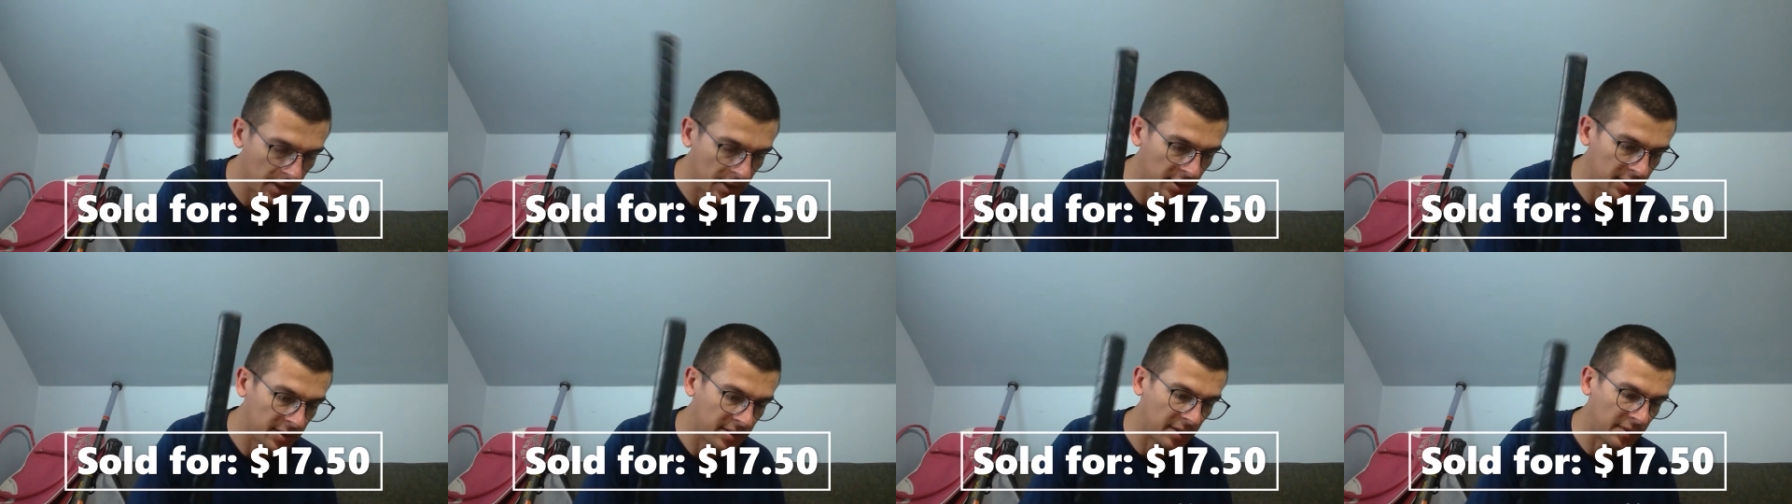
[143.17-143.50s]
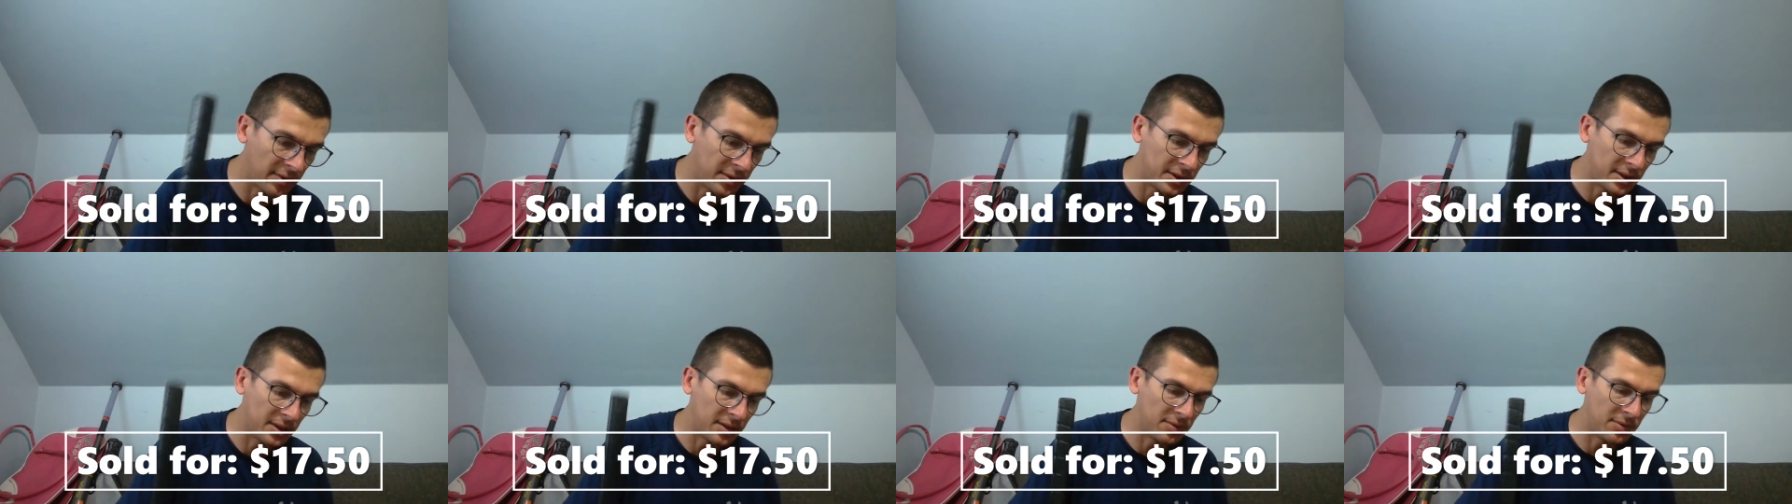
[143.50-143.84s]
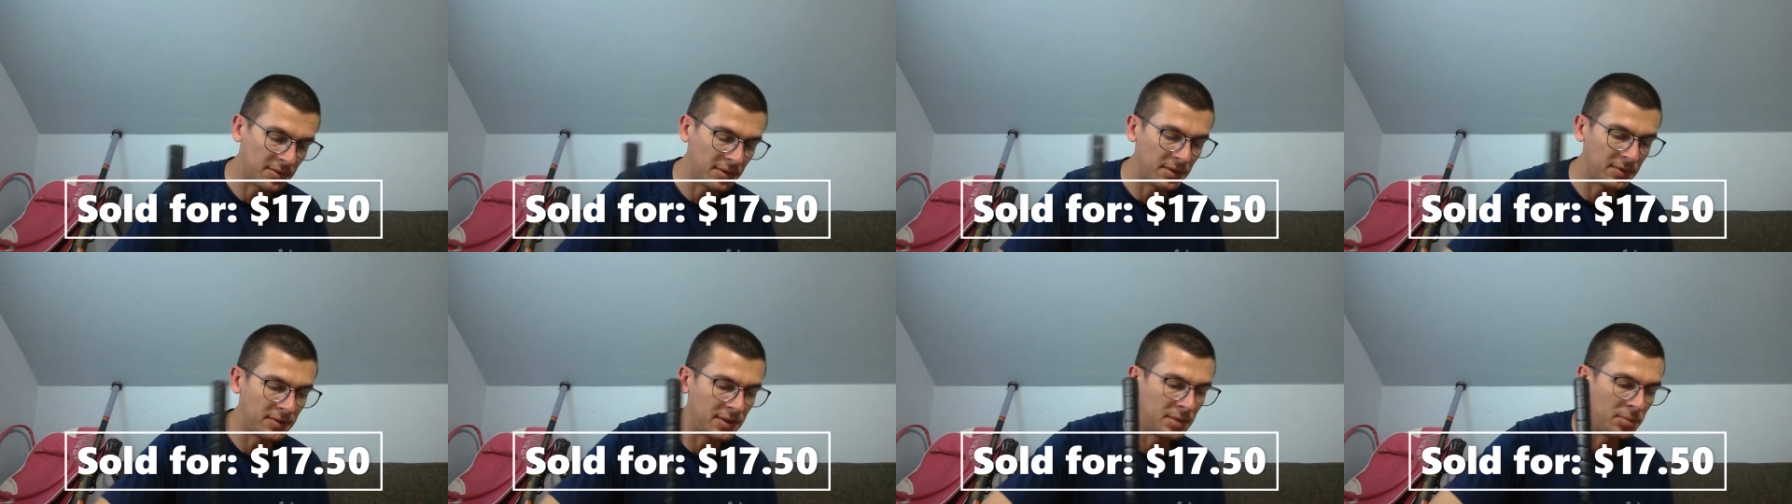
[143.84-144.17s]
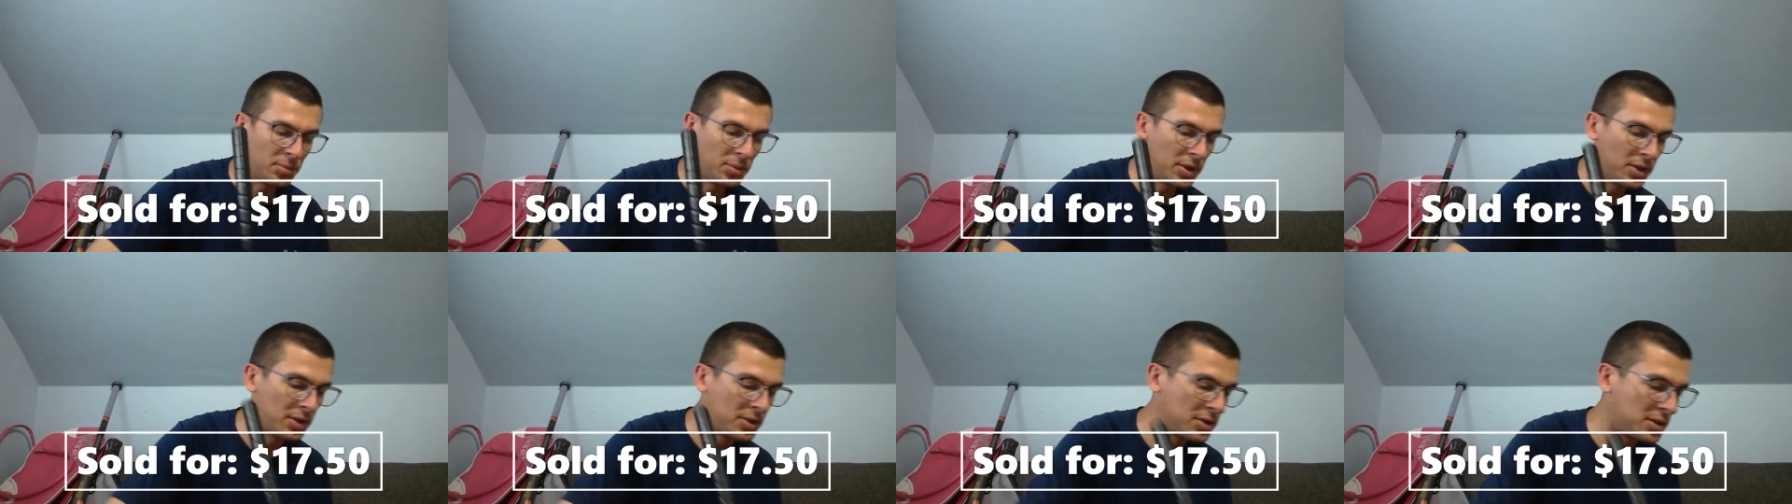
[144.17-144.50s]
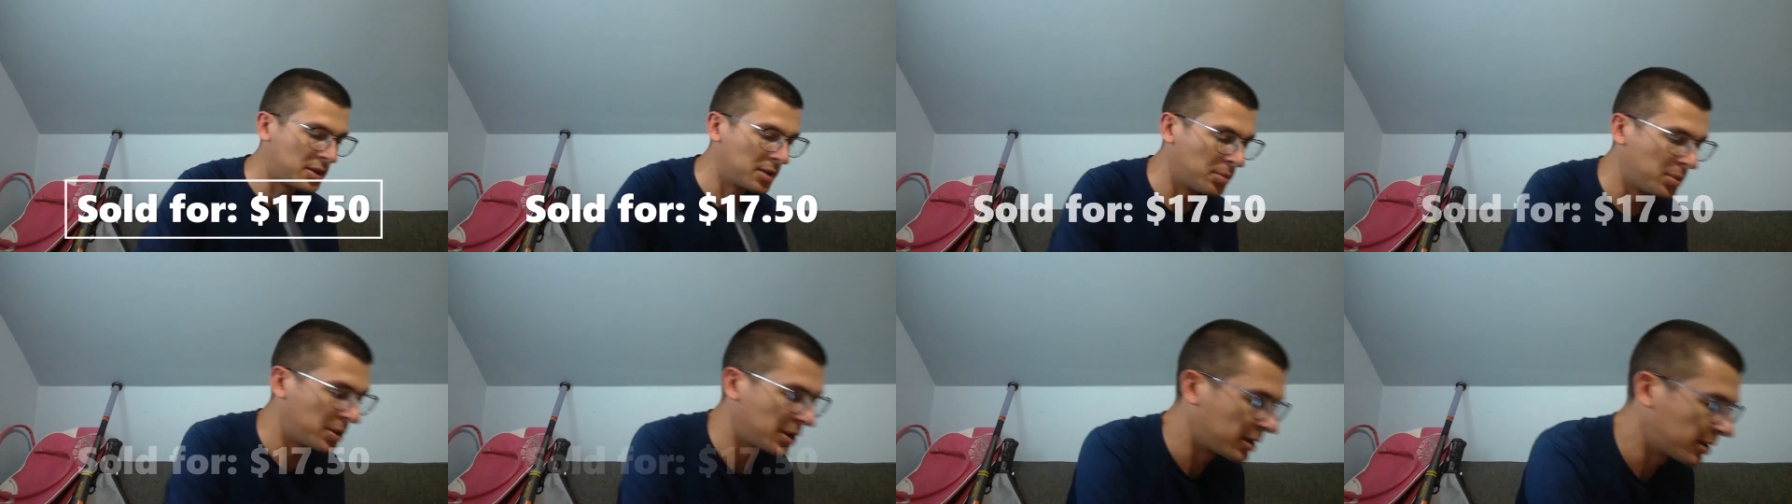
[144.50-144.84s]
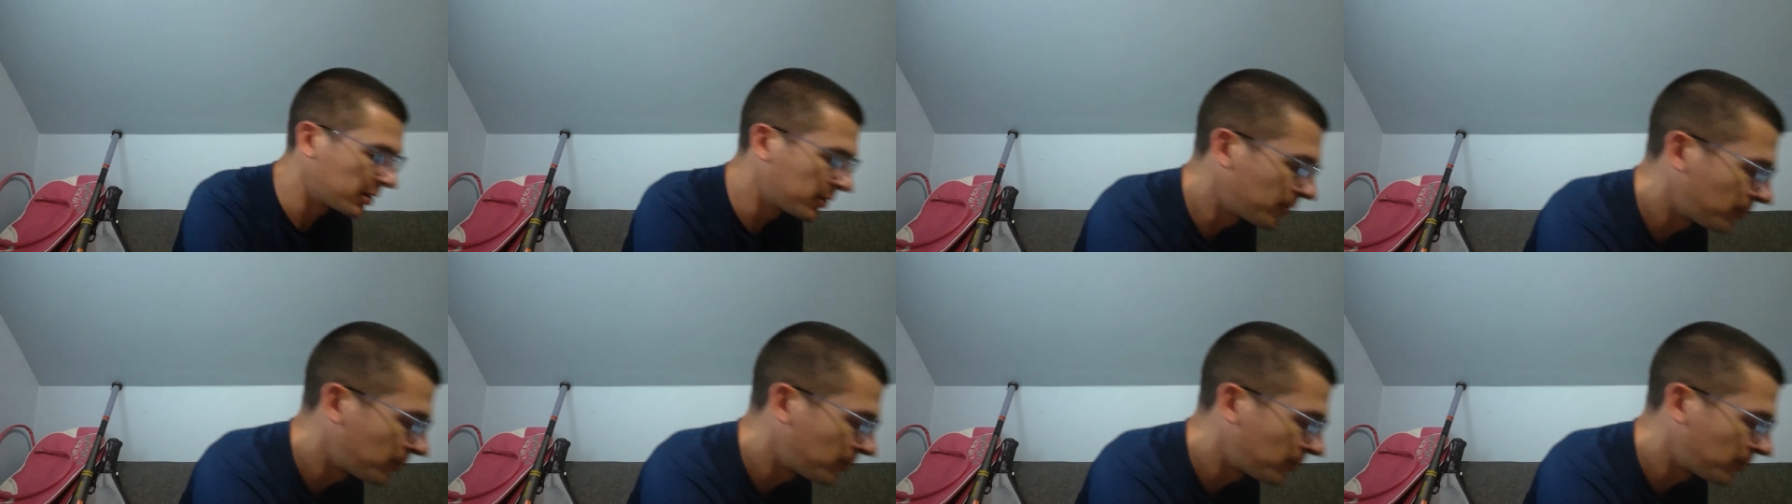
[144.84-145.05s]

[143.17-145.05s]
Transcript: seventeen fifty plus shipping.